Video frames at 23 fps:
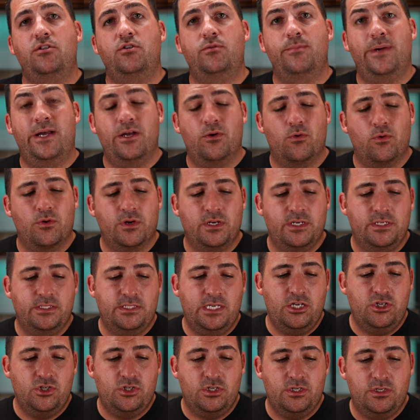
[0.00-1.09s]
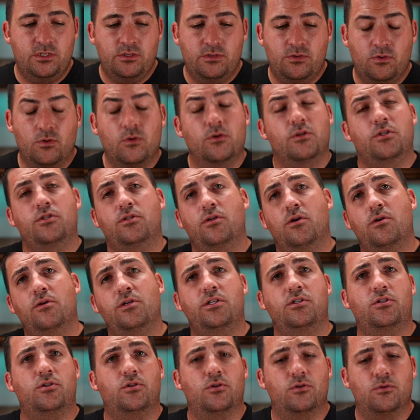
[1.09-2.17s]
do my organization, or
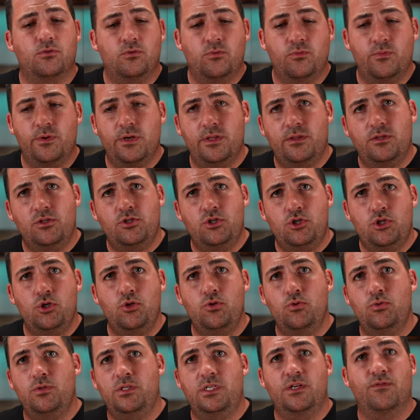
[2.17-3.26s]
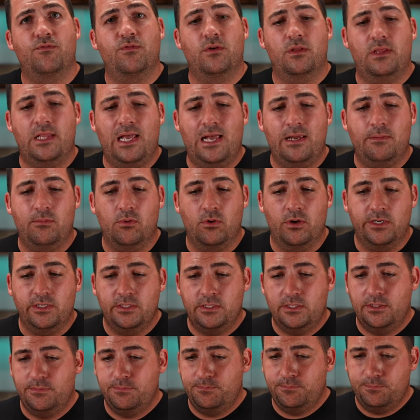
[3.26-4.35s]
starting to, with two different
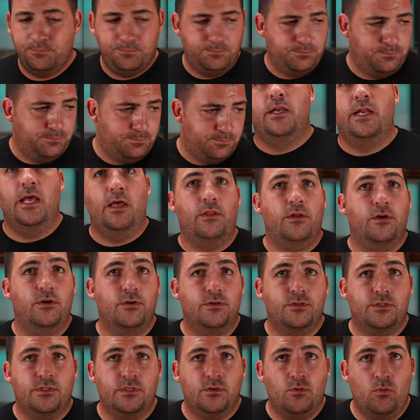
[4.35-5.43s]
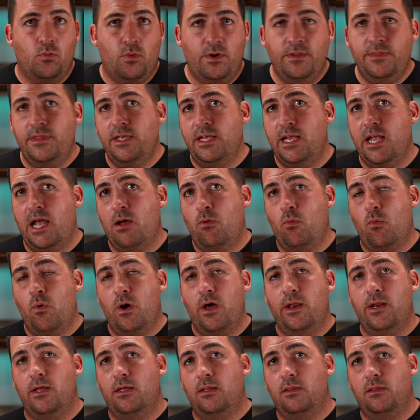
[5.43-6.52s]
libraries. Now there's one thing I
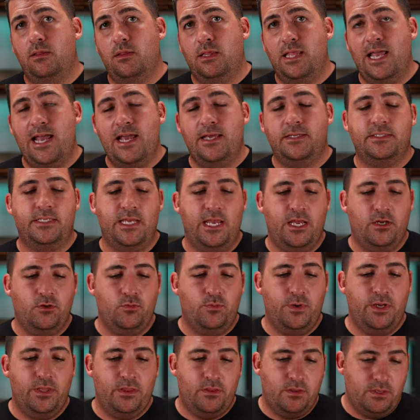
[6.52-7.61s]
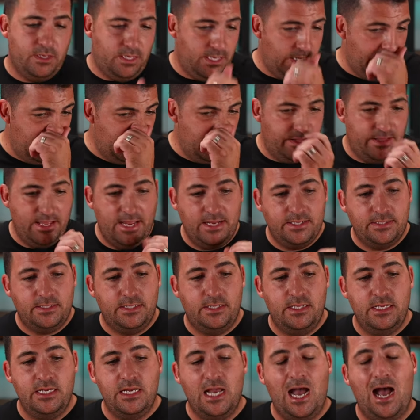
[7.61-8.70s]
wanna last end with, and that's
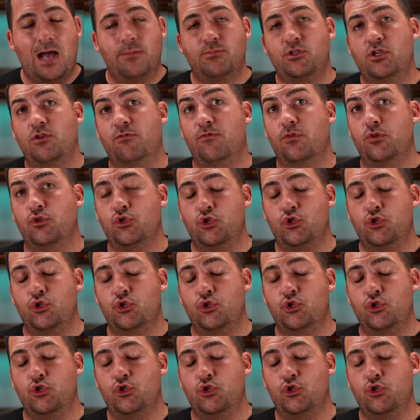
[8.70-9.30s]
the option for